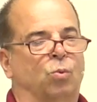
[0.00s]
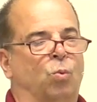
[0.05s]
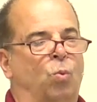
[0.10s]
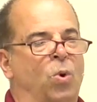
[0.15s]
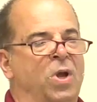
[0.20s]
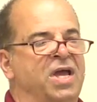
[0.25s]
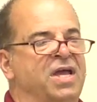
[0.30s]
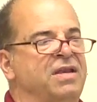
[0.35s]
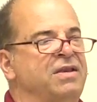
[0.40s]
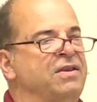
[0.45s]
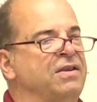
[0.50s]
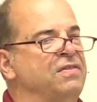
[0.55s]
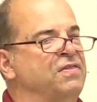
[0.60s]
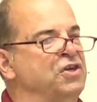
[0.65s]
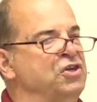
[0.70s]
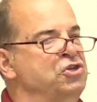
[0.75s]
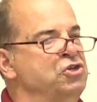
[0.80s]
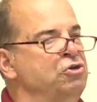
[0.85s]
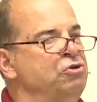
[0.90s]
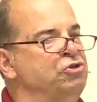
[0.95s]
when
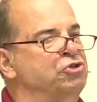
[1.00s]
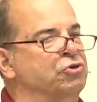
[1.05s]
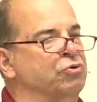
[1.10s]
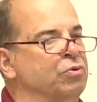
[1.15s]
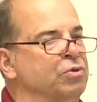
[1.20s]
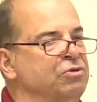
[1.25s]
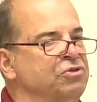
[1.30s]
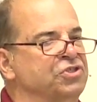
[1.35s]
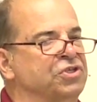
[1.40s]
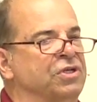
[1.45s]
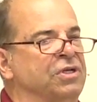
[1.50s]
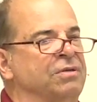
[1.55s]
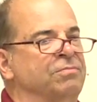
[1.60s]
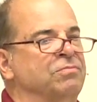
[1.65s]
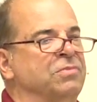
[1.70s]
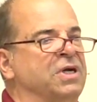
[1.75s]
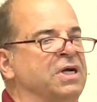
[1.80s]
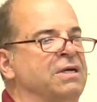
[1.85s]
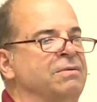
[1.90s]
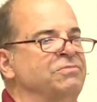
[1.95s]
the new
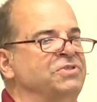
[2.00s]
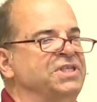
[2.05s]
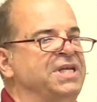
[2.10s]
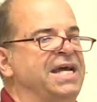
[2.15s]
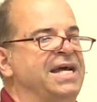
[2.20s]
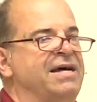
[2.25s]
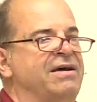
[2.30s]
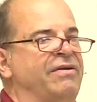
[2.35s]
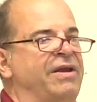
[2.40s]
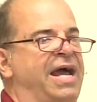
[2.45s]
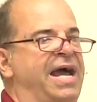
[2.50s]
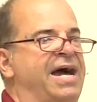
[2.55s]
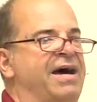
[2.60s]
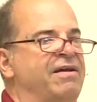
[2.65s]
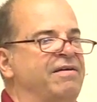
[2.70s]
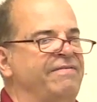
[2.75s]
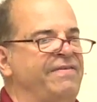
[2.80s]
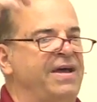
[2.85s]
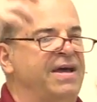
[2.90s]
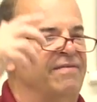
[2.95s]
Jerusalem comes down
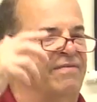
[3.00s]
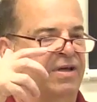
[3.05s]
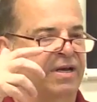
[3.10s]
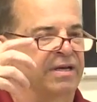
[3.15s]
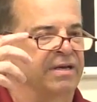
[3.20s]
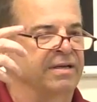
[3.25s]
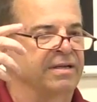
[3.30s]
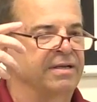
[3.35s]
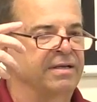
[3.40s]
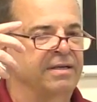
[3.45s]
out of heaven,